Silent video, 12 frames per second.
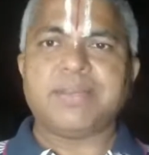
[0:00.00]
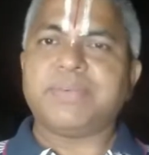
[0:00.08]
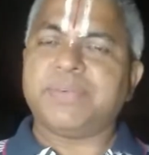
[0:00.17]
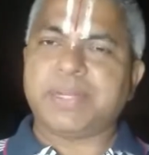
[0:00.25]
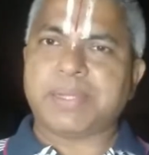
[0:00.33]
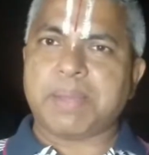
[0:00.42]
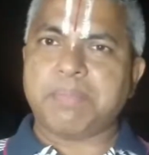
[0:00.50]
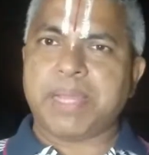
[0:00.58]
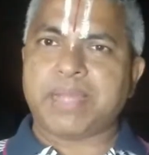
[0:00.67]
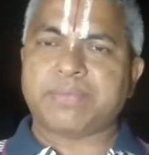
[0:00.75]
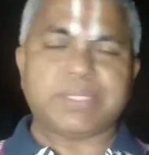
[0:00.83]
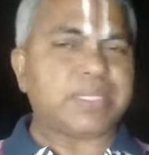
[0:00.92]
We will come
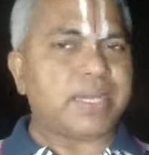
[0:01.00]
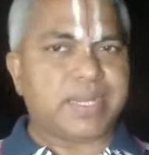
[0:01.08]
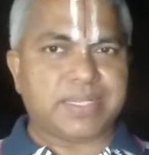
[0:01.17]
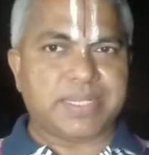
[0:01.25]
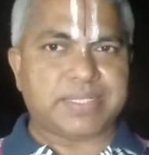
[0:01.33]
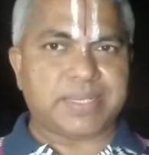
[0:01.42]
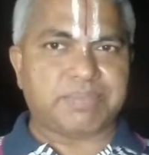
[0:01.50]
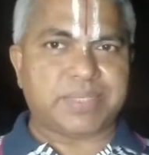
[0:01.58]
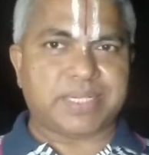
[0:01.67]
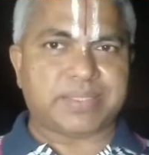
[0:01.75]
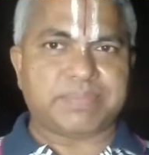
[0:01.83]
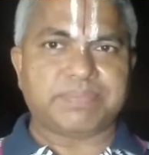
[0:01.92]
back with another
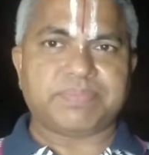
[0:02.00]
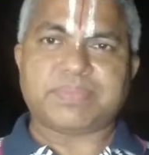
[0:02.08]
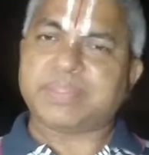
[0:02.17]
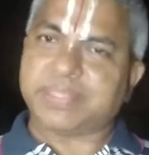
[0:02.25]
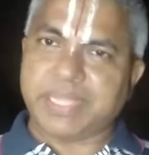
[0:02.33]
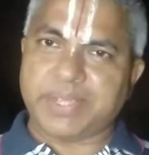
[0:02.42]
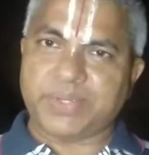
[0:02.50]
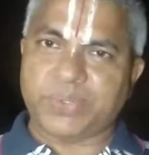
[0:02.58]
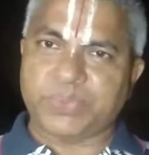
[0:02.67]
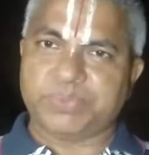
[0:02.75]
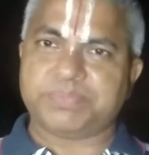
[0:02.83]
subject. Thank you.